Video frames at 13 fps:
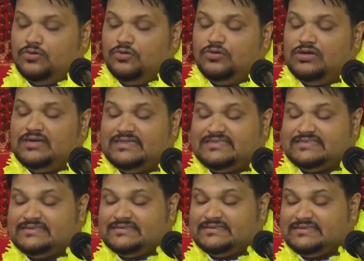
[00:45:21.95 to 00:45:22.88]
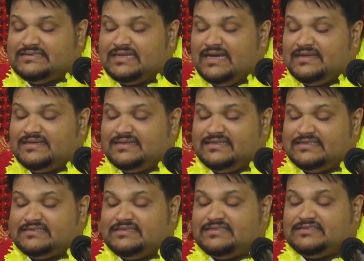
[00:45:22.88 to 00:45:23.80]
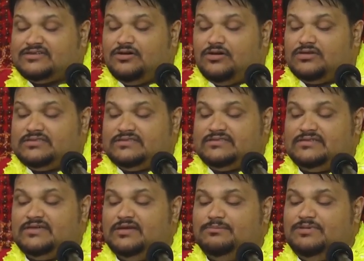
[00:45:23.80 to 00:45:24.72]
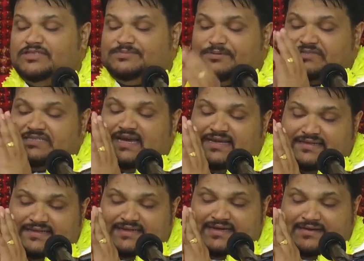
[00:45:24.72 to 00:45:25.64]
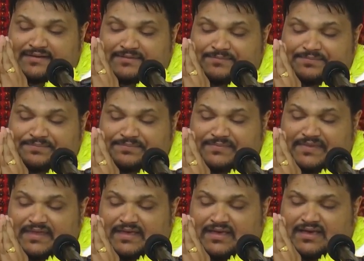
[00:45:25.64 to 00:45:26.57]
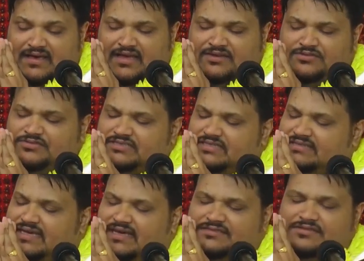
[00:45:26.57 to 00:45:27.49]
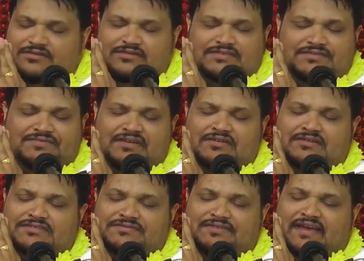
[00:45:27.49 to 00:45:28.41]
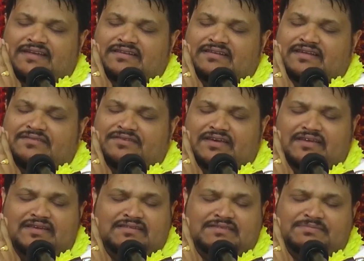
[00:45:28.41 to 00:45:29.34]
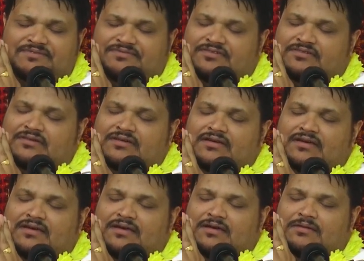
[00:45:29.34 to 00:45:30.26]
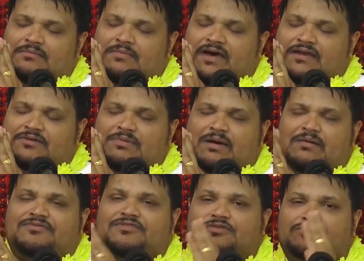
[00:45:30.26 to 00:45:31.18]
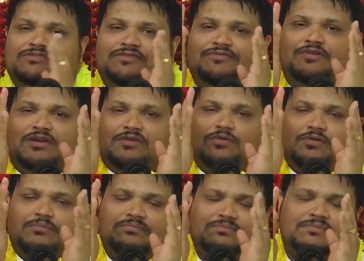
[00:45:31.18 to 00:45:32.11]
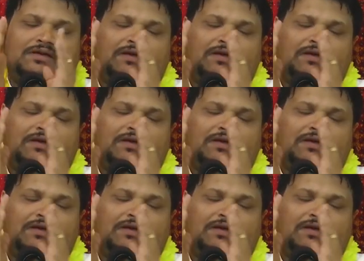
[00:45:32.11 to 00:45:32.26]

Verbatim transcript: who listens to this discourse, please put your hand together. And you just ask Lord Shiva, Lord Shiva, I never hear this before. Mario Baba, for those of you at home,